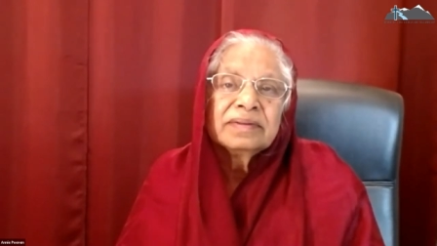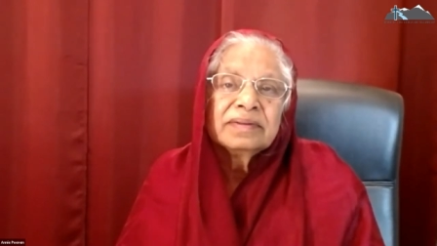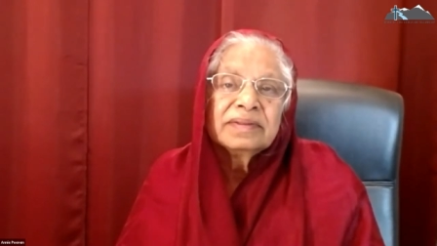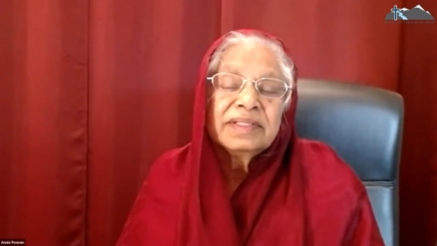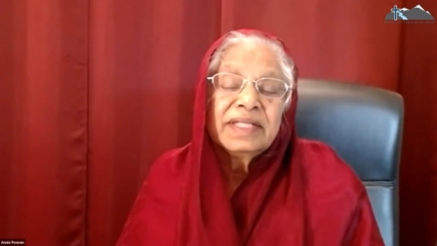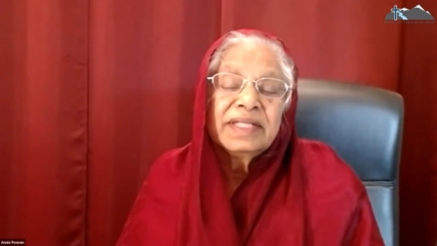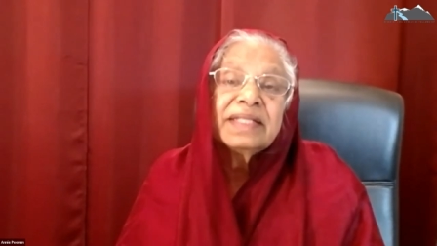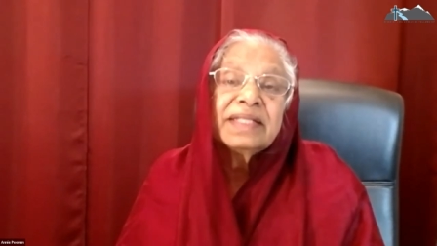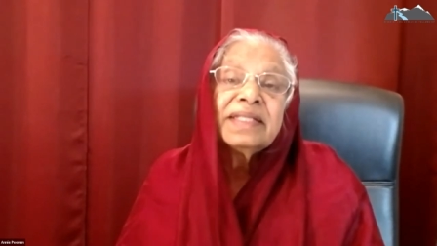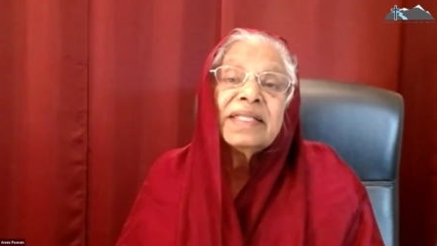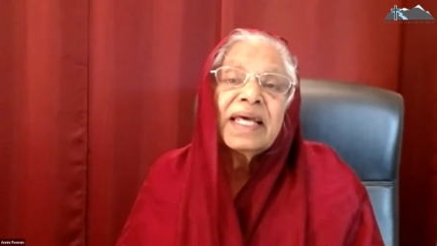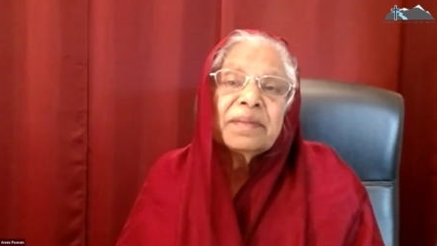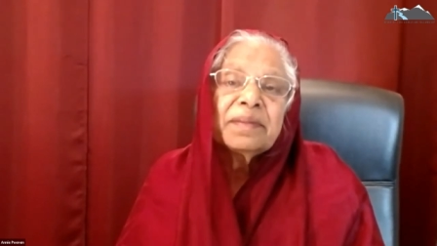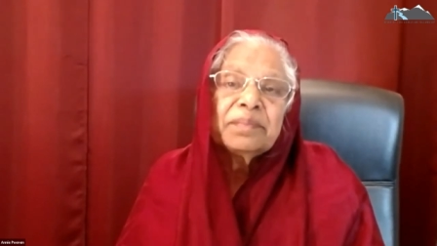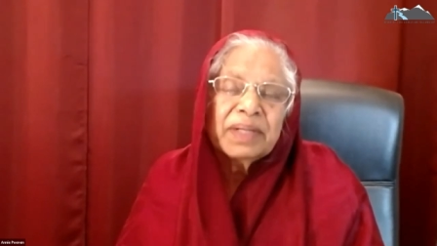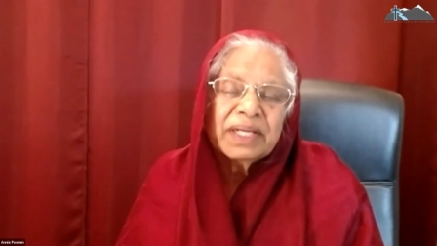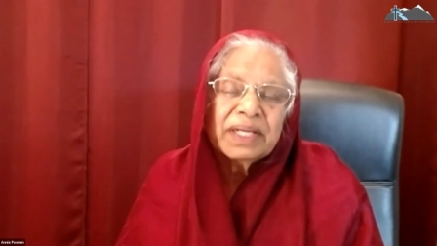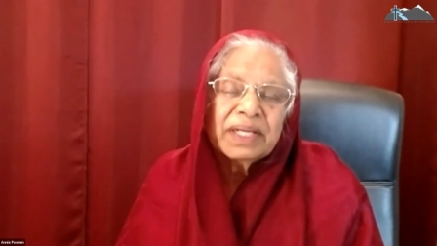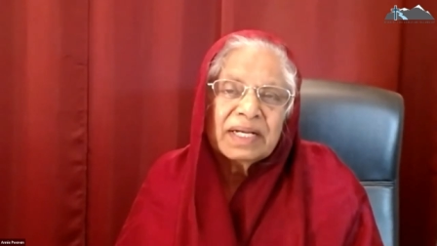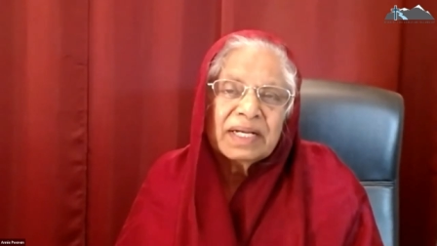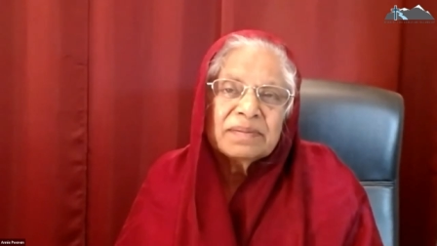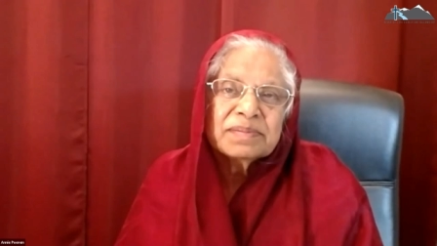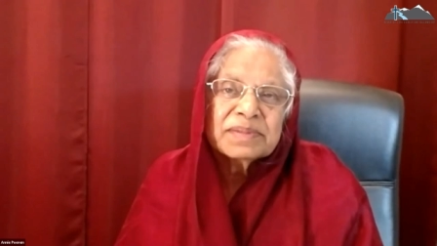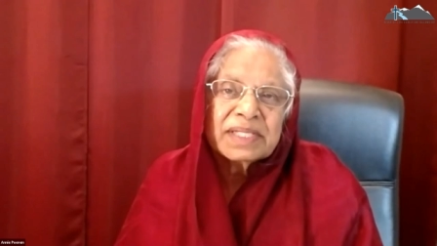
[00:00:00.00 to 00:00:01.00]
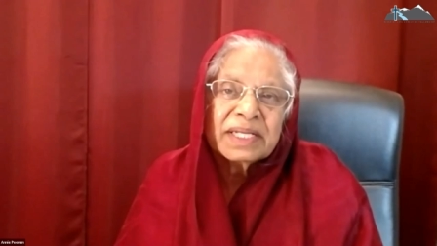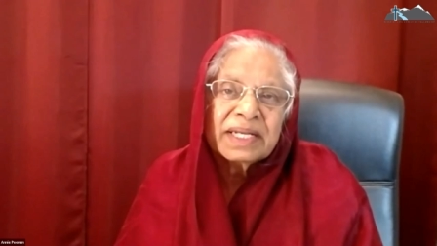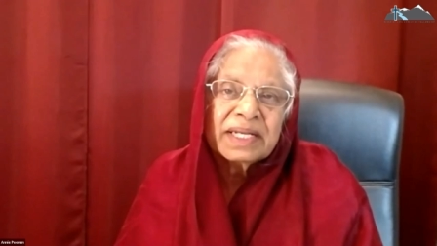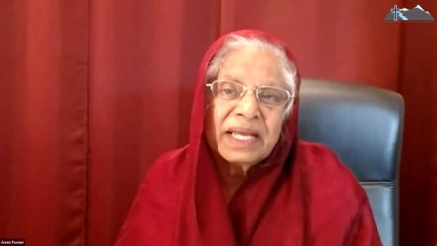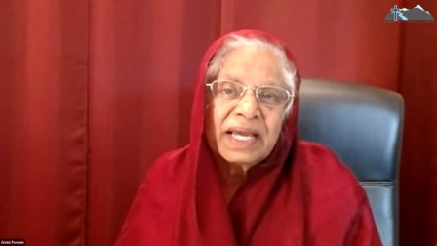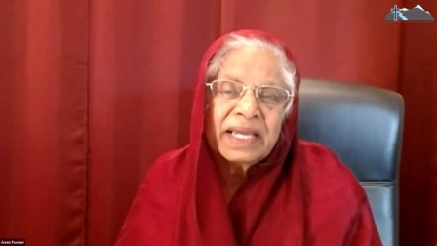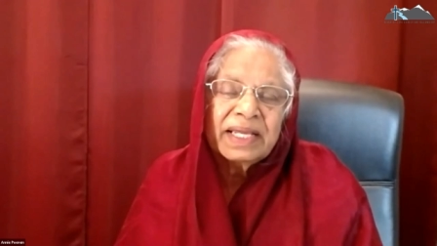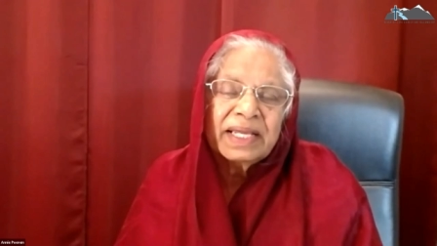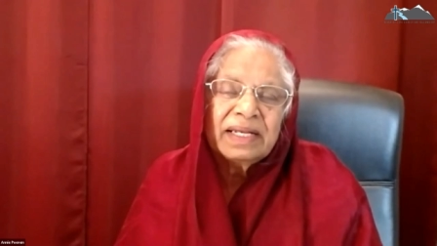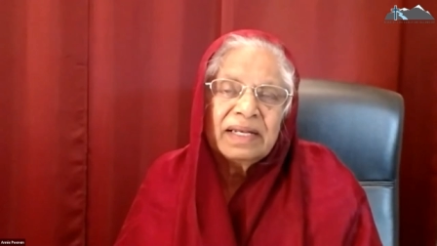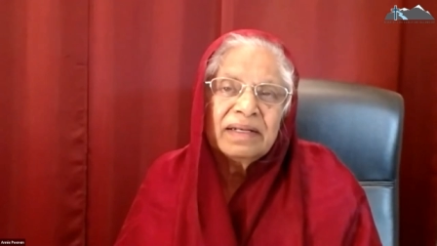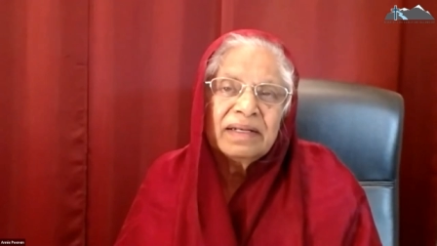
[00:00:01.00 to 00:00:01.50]
then that becomes an
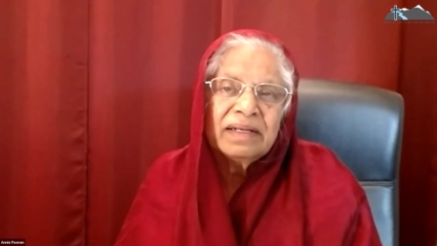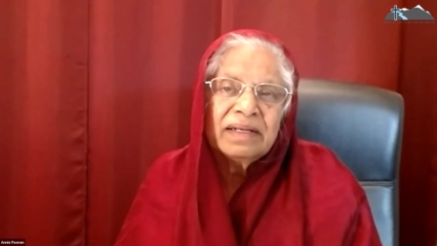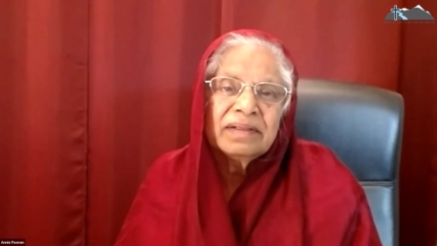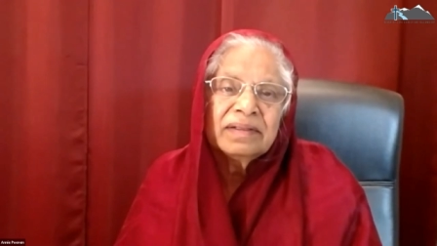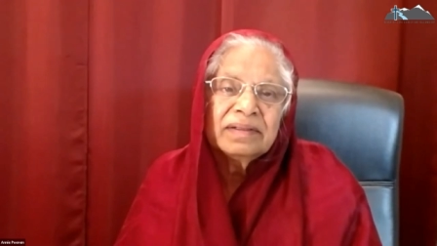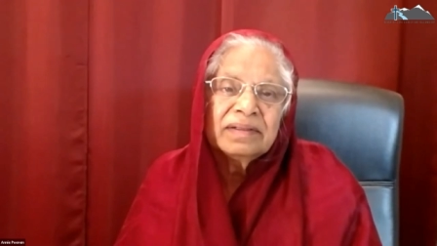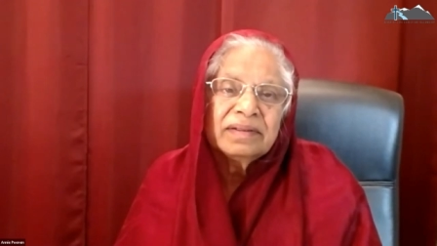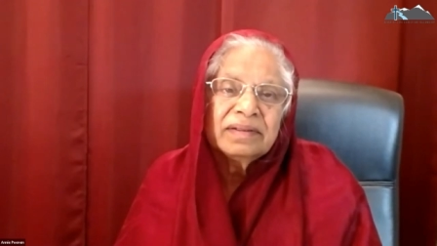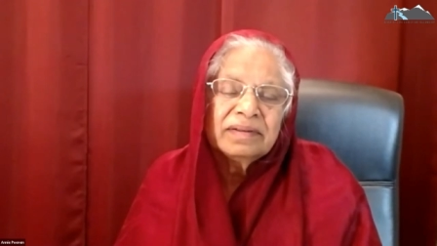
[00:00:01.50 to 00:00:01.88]
idol